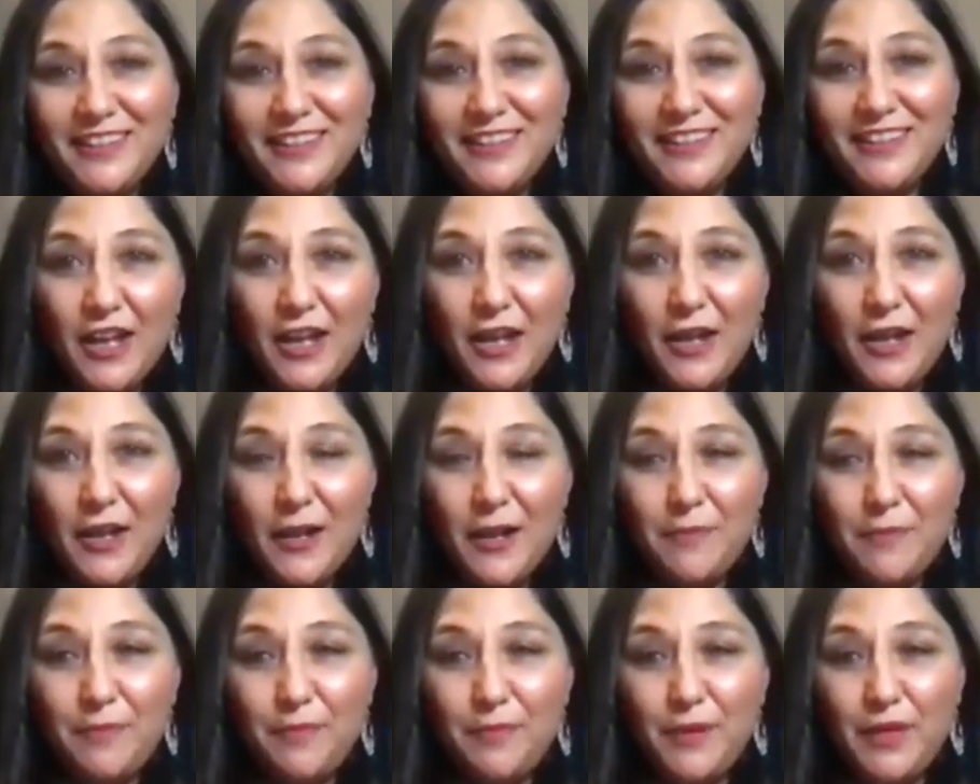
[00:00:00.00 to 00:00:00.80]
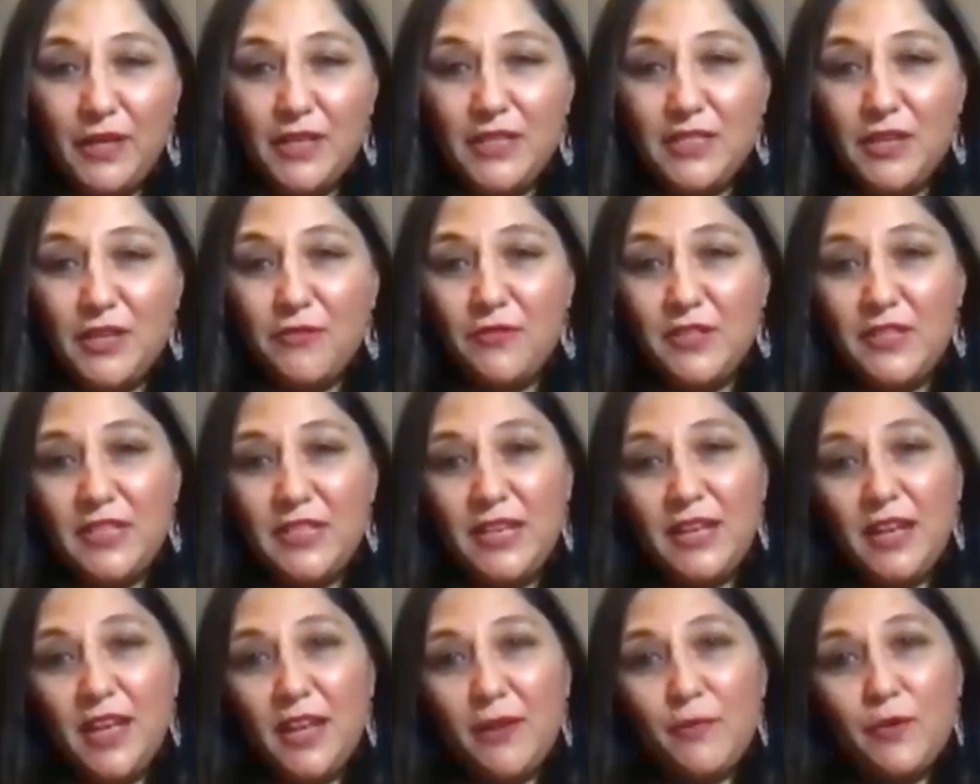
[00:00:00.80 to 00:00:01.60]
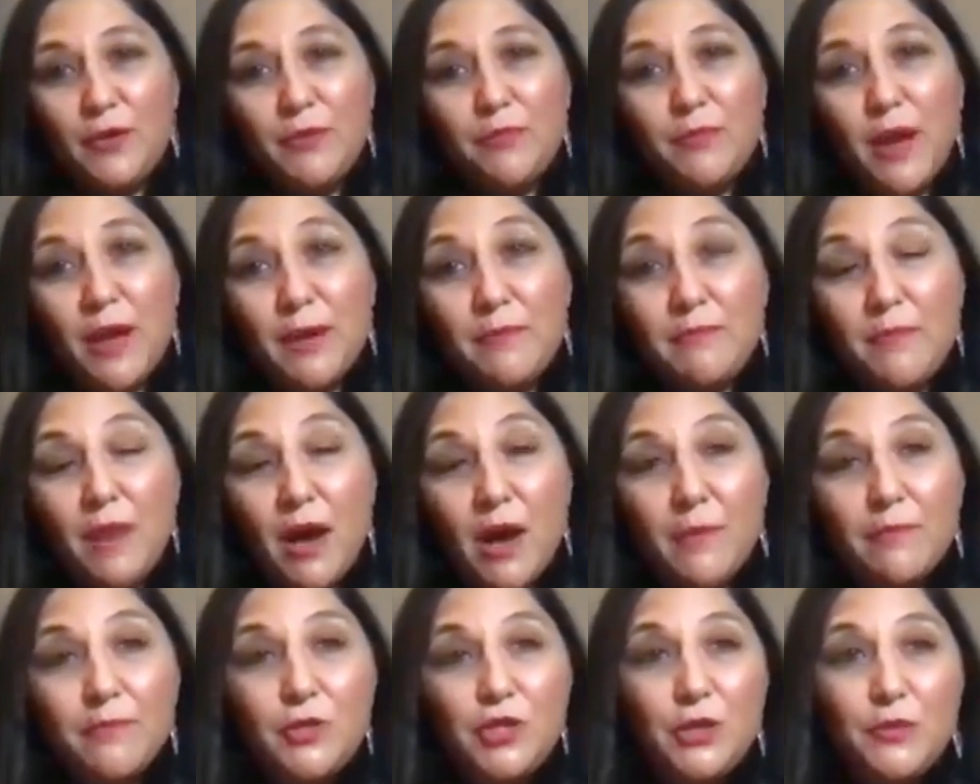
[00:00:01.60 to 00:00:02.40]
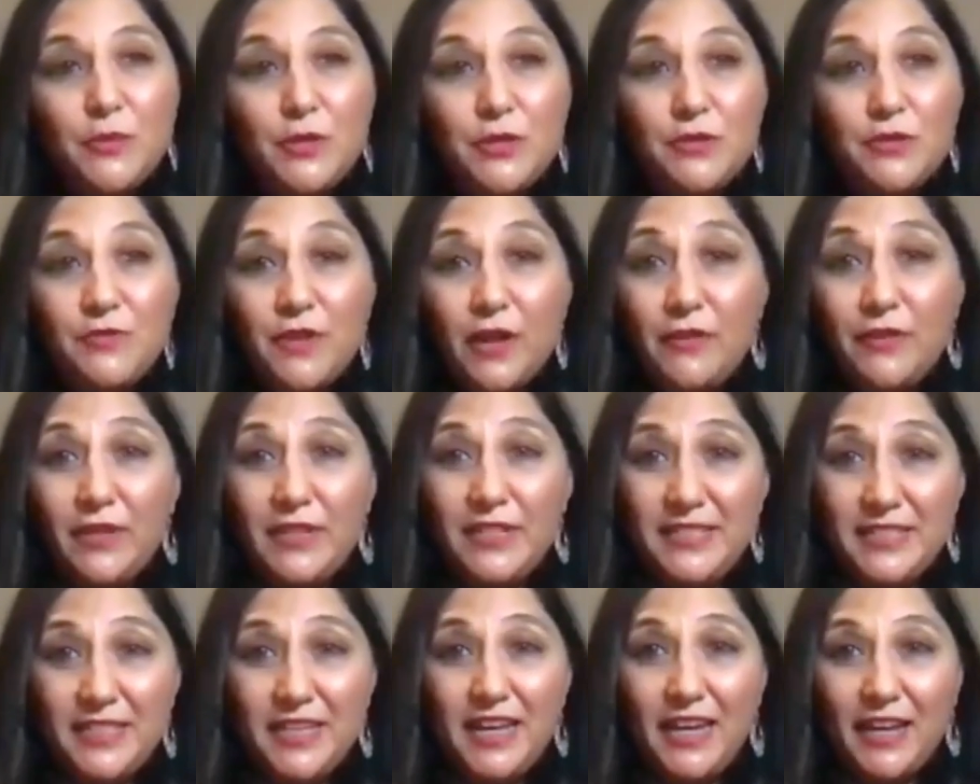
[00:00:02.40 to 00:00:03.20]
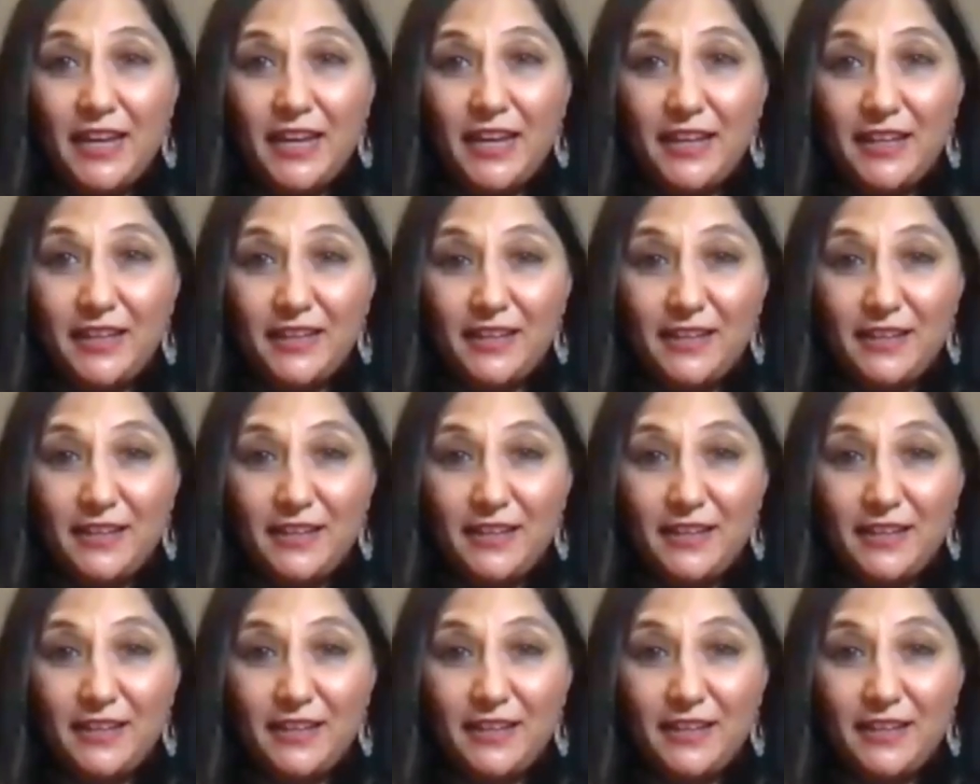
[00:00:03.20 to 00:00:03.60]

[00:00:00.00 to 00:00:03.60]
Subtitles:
Because obviously, like with my mum, she was very sick.